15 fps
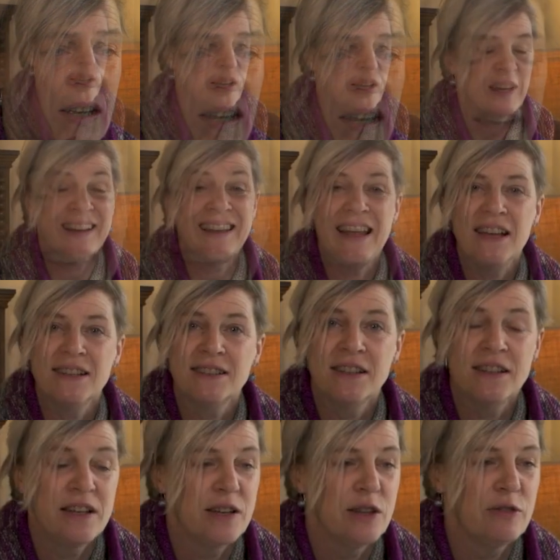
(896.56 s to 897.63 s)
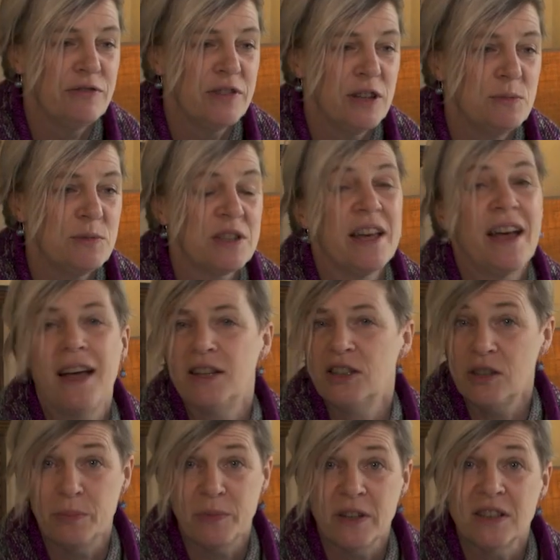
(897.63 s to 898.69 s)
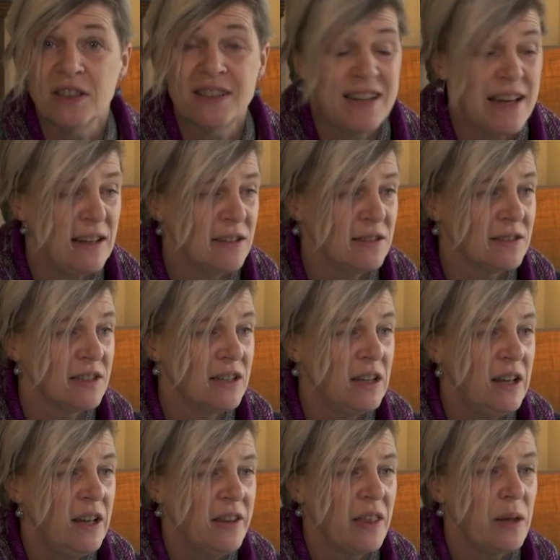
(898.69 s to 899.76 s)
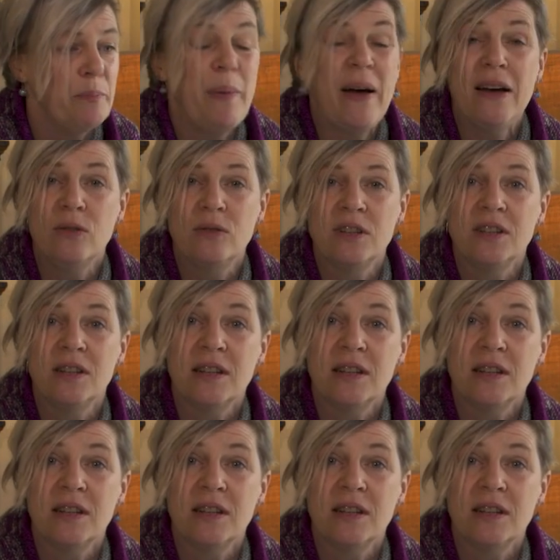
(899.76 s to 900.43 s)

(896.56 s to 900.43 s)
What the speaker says: Like Lassie in the films, they had something to tell us. They bounded